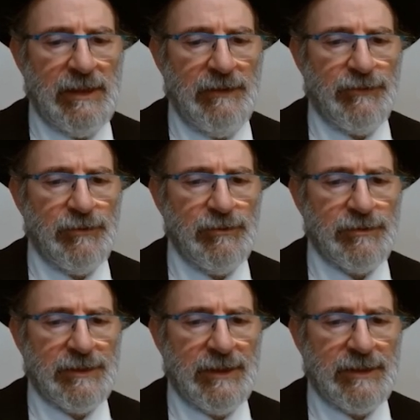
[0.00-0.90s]
If the
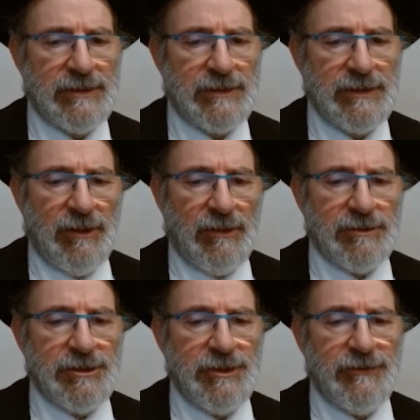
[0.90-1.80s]
rook takes
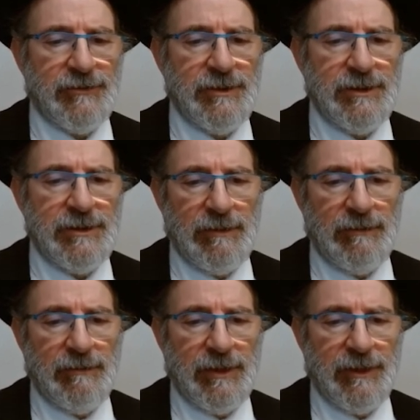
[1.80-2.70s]
on g3,
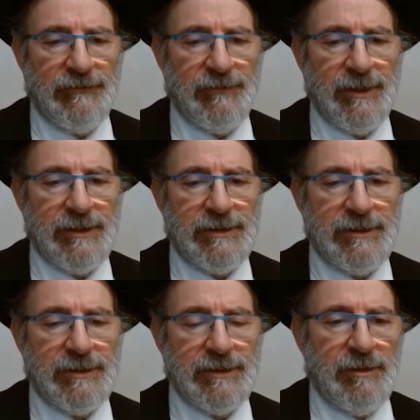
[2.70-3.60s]
we have
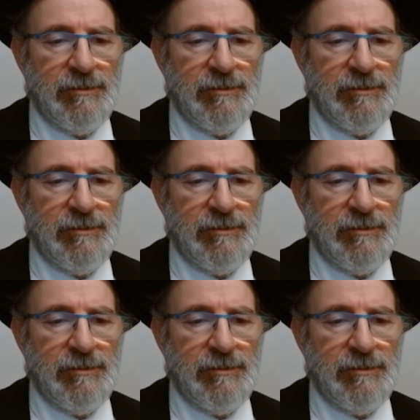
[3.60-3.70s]
mate,